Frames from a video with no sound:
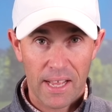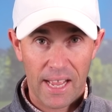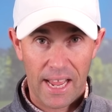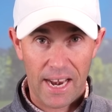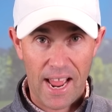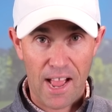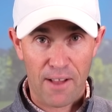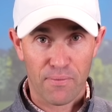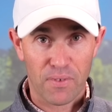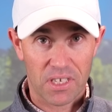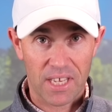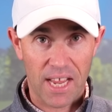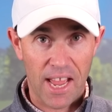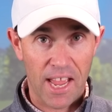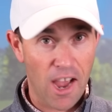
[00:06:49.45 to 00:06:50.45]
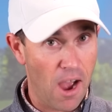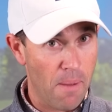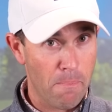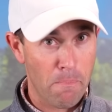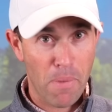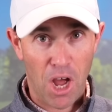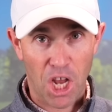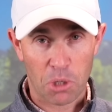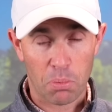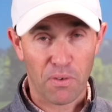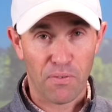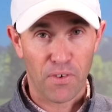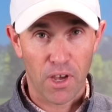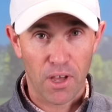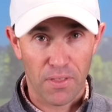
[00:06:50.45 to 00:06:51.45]
and I have to say I much
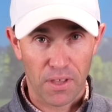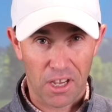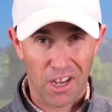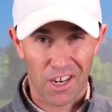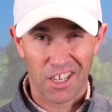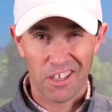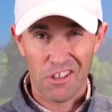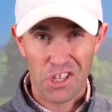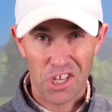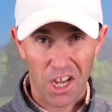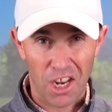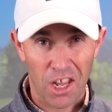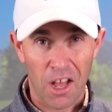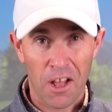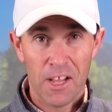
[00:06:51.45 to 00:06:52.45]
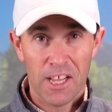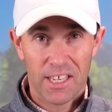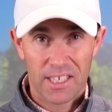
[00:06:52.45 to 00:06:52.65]
prefer the kind of duller